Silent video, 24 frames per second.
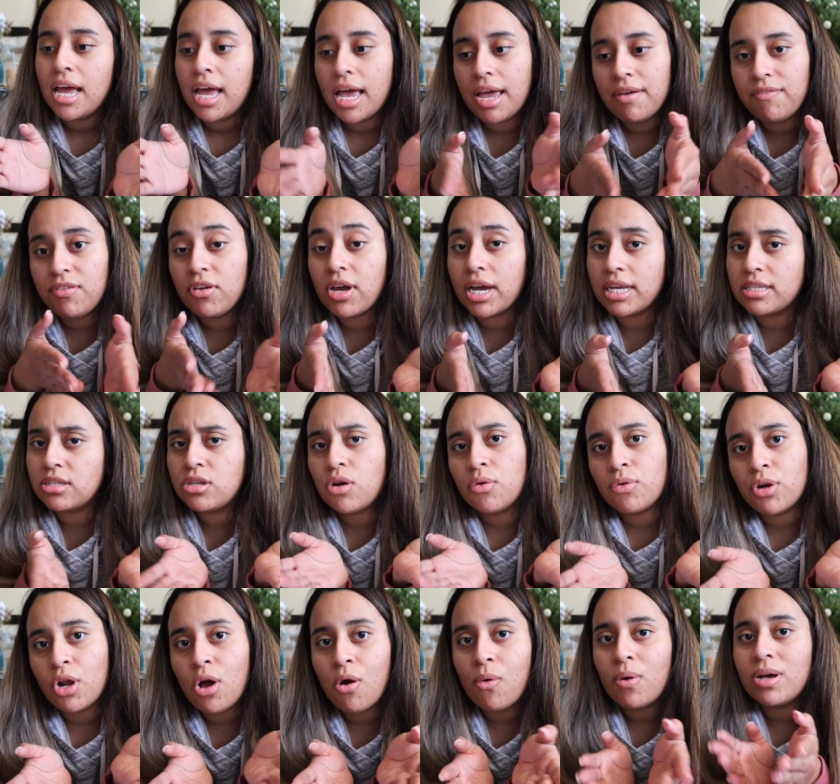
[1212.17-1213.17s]
if you guys
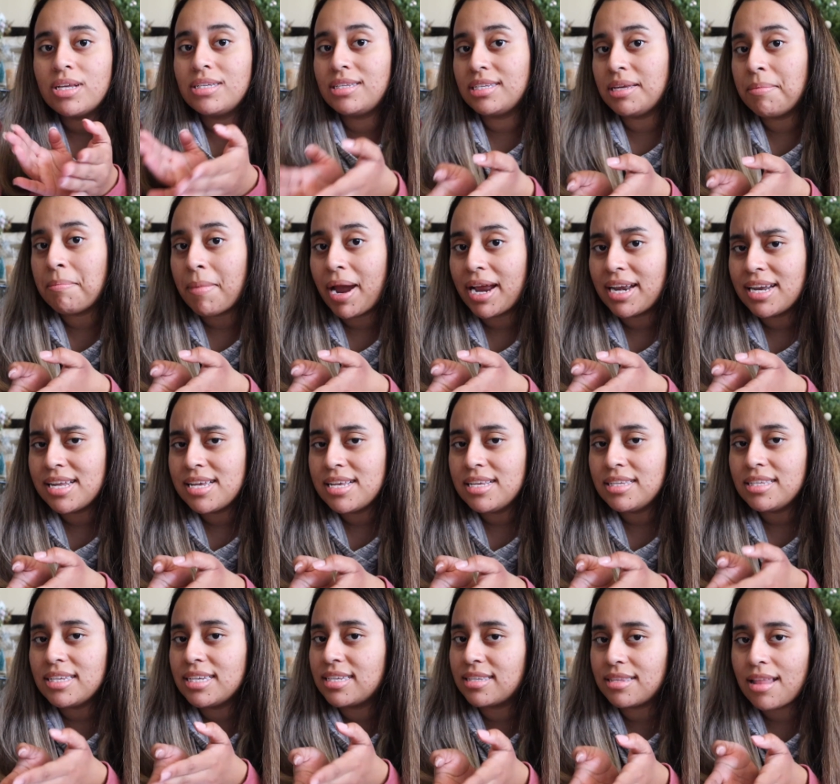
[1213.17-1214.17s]
don't know a c
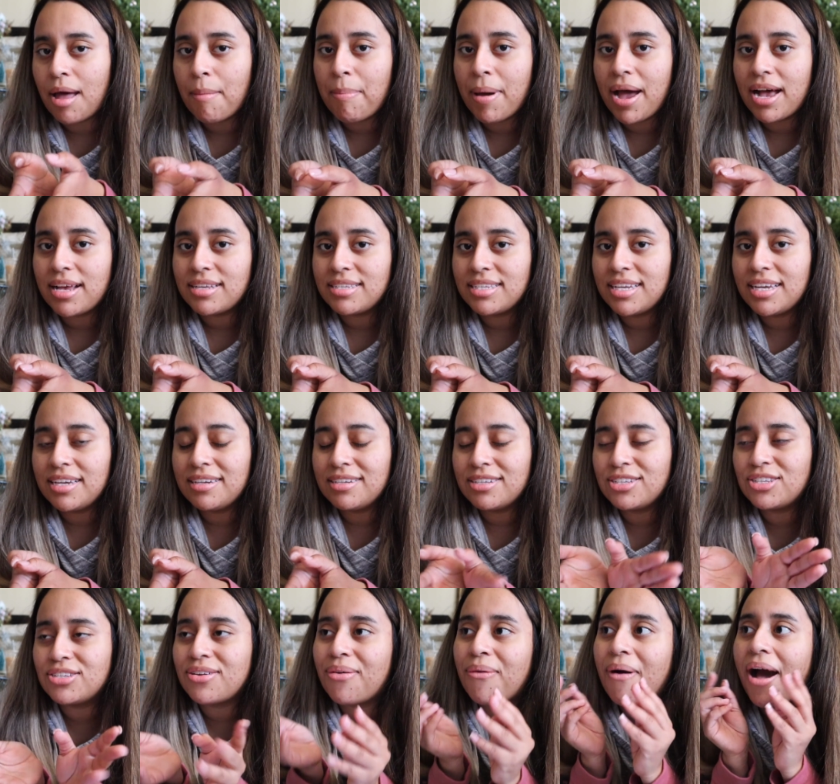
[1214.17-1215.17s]
minus is not passing
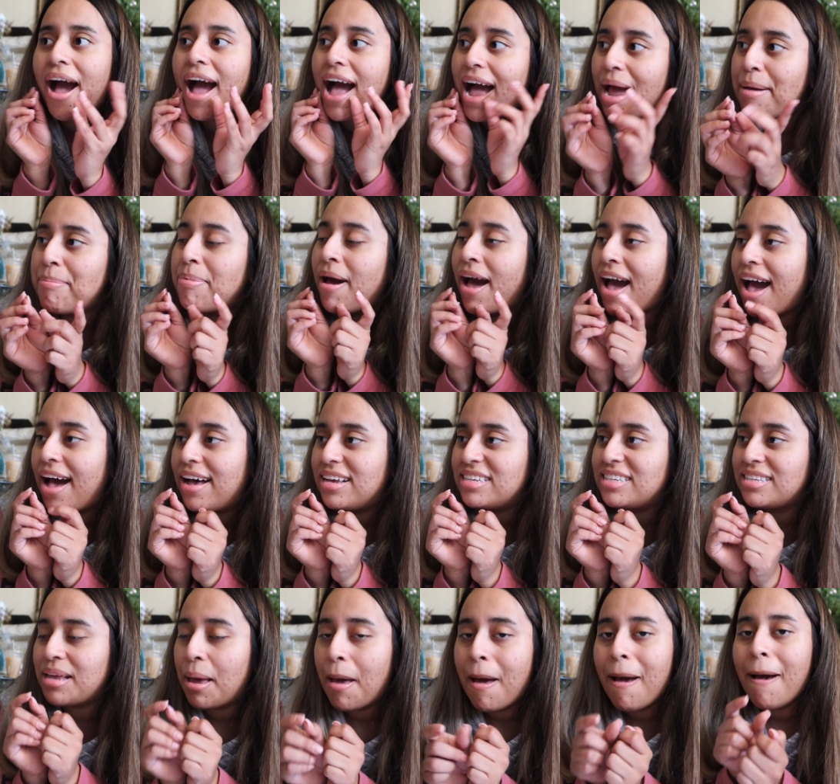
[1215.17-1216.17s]
so i
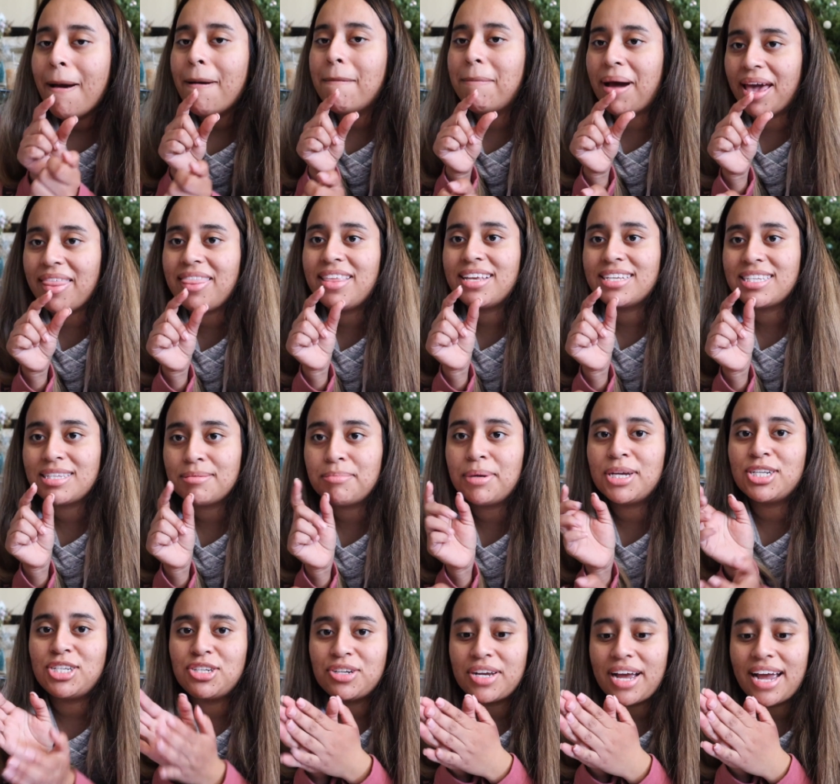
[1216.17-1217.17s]
passed by this
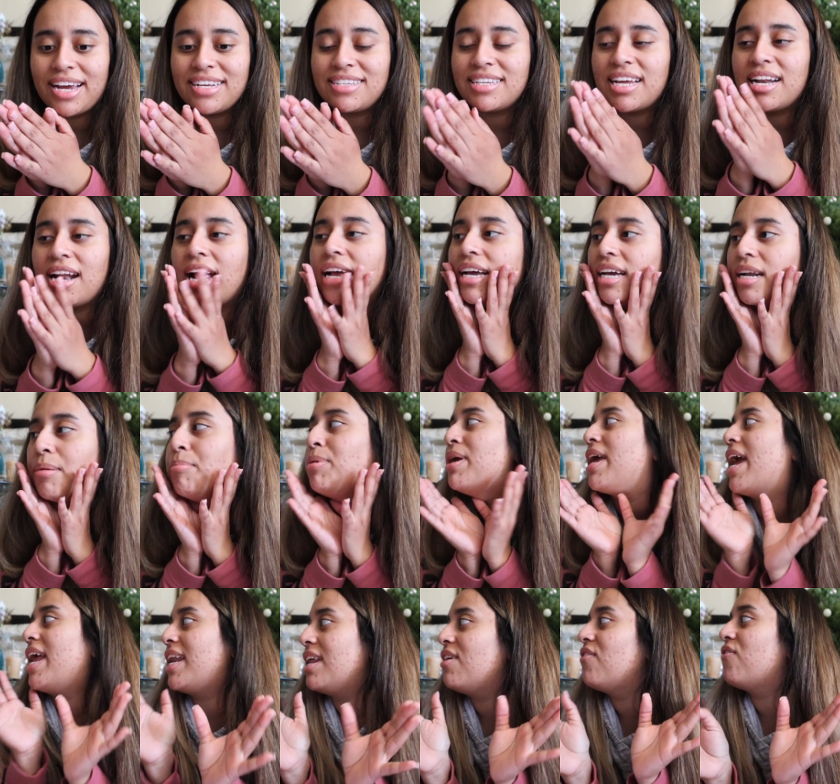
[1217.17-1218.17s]
much you guys and i couldn't
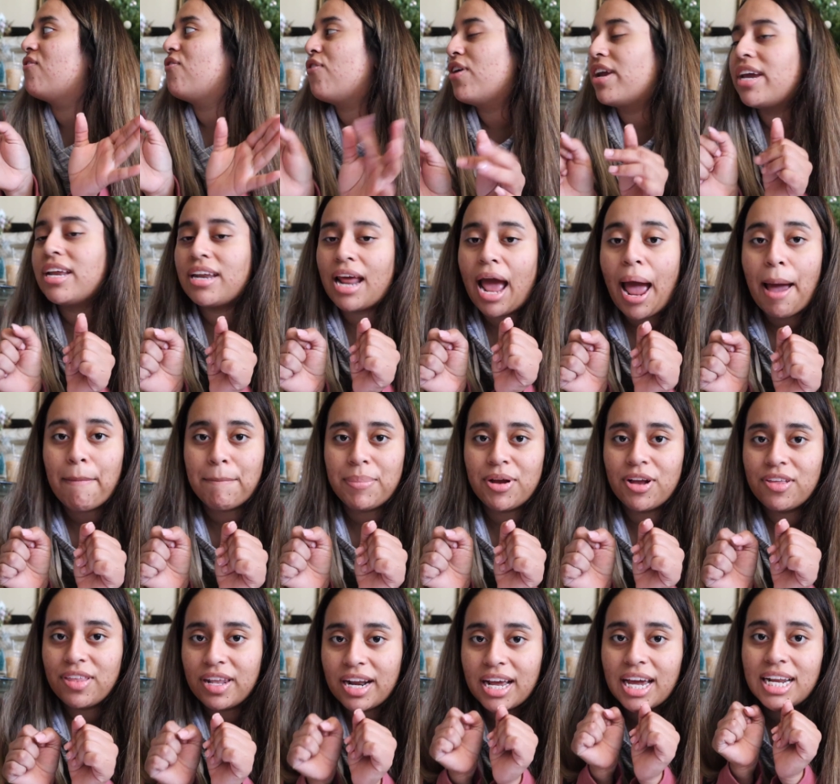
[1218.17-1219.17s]
be any freaking
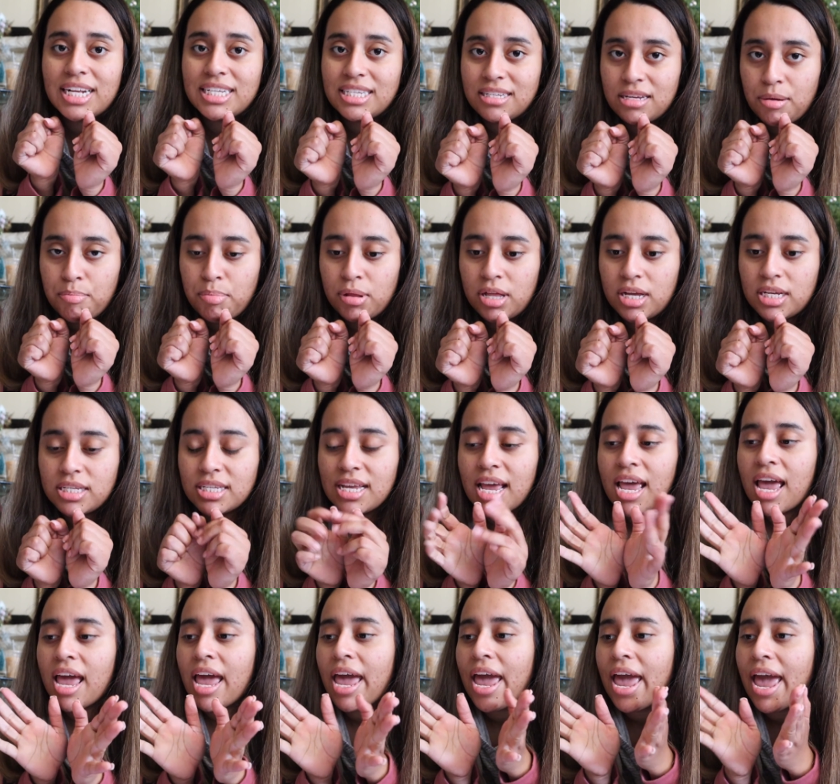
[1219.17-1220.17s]
happier that i got a c plus
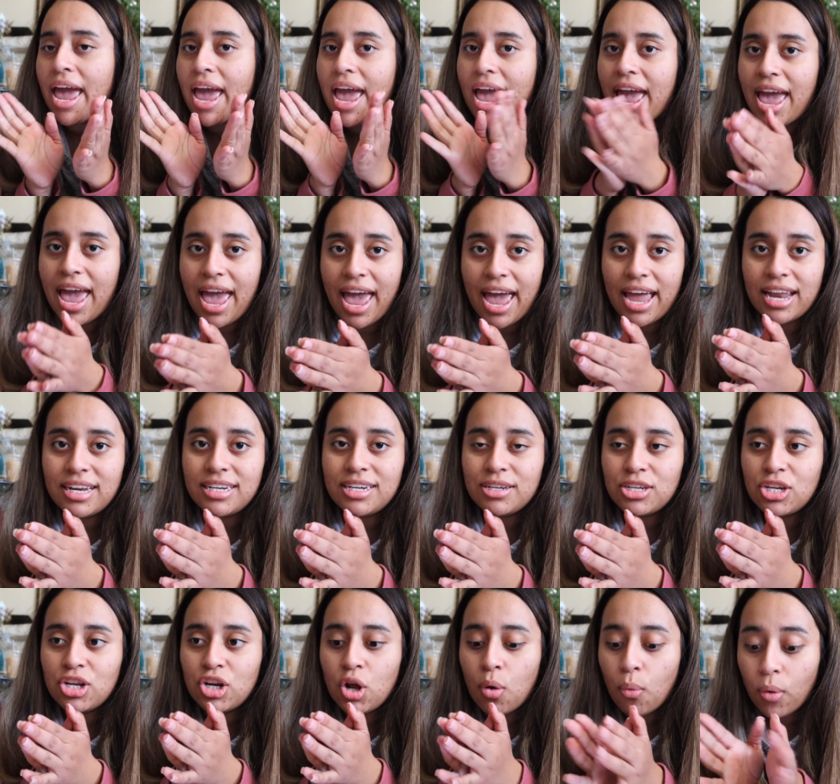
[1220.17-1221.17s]
and
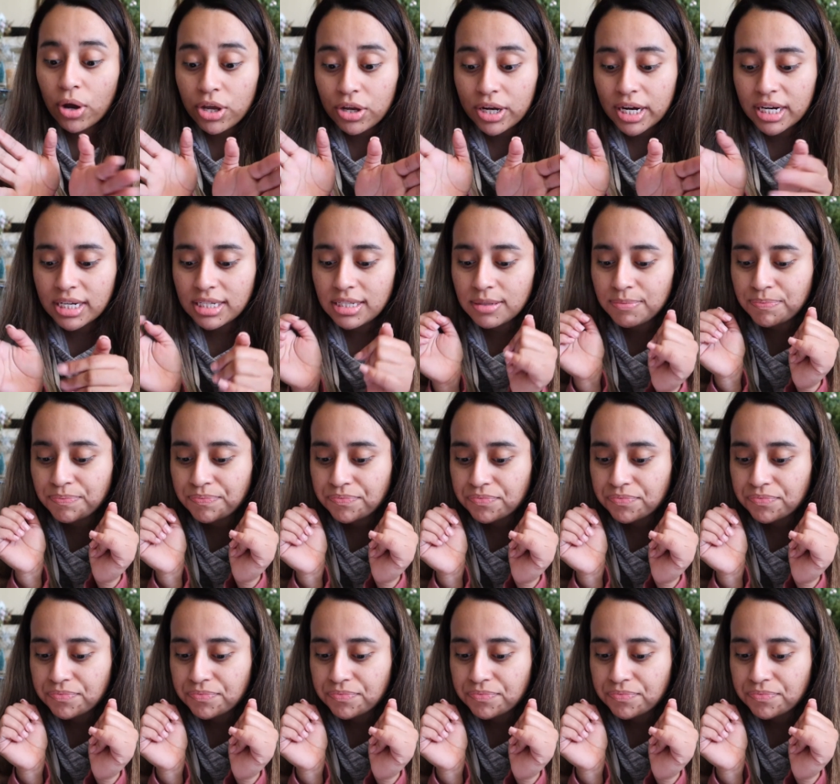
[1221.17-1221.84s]
you know what you guys